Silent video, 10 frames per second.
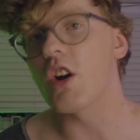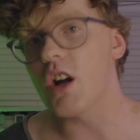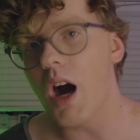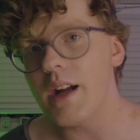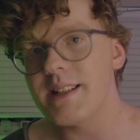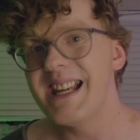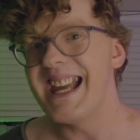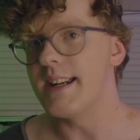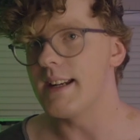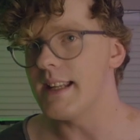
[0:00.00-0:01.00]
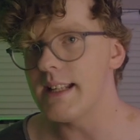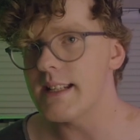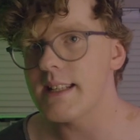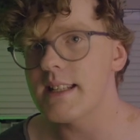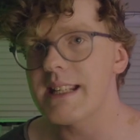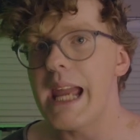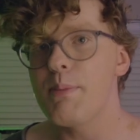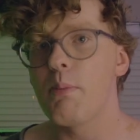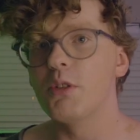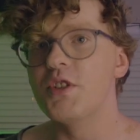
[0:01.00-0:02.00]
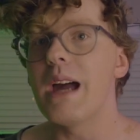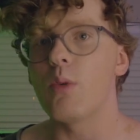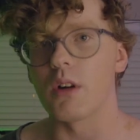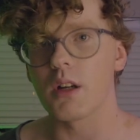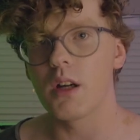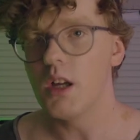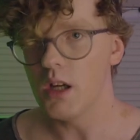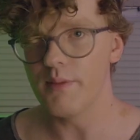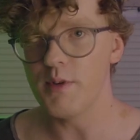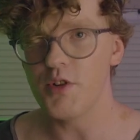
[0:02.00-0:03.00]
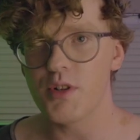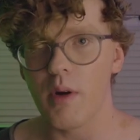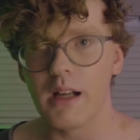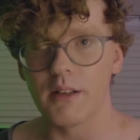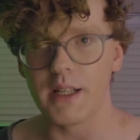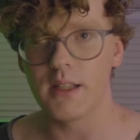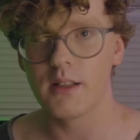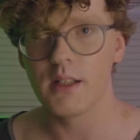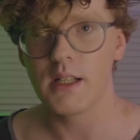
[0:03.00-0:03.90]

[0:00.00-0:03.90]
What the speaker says: are caught in an inescapable network of mutuality,